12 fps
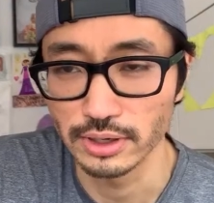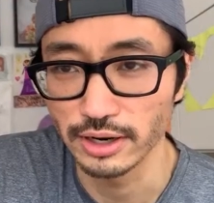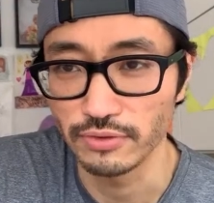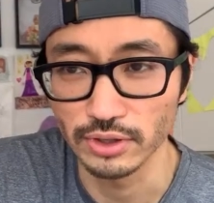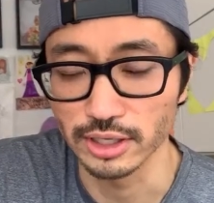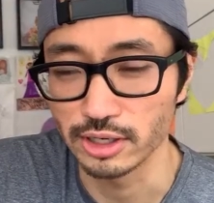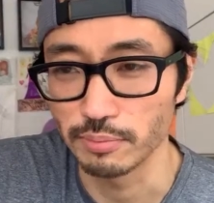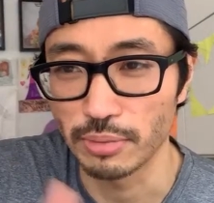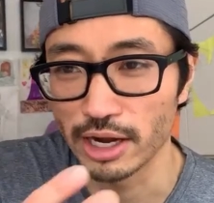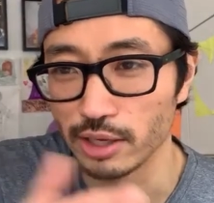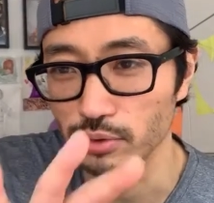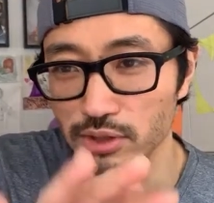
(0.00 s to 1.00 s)
I feel like your
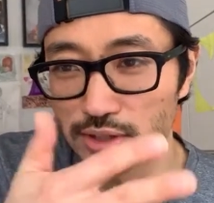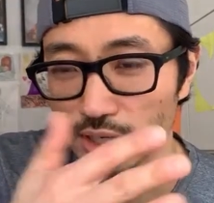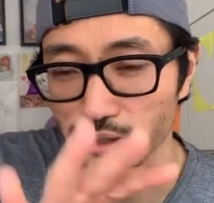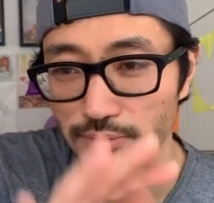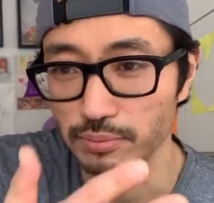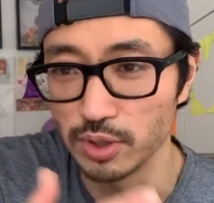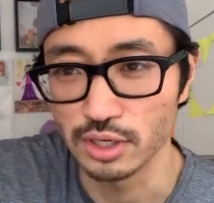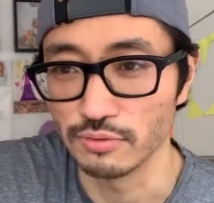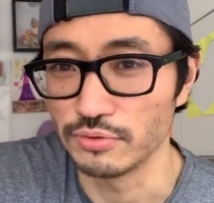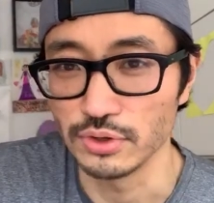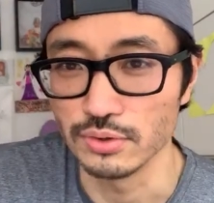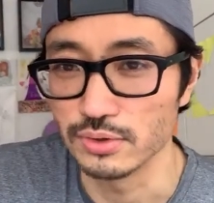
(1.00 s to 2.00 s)
body would just like be
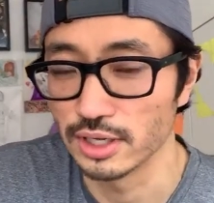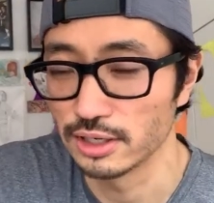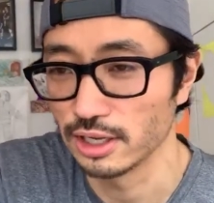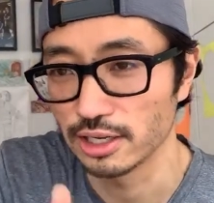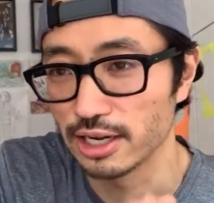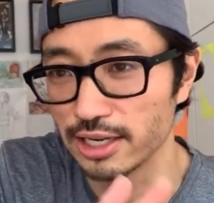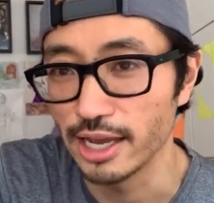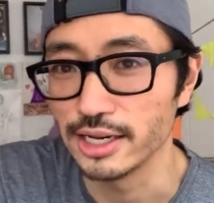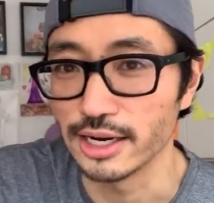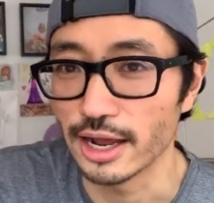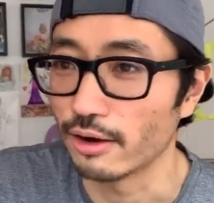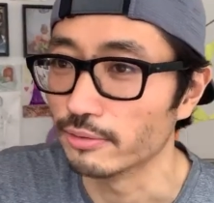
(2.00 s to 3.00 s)
confused and like negate
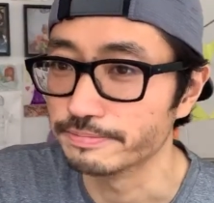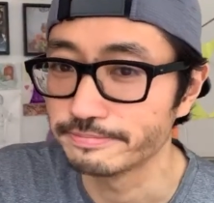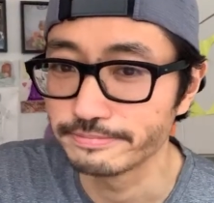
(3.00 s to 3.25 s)
it out.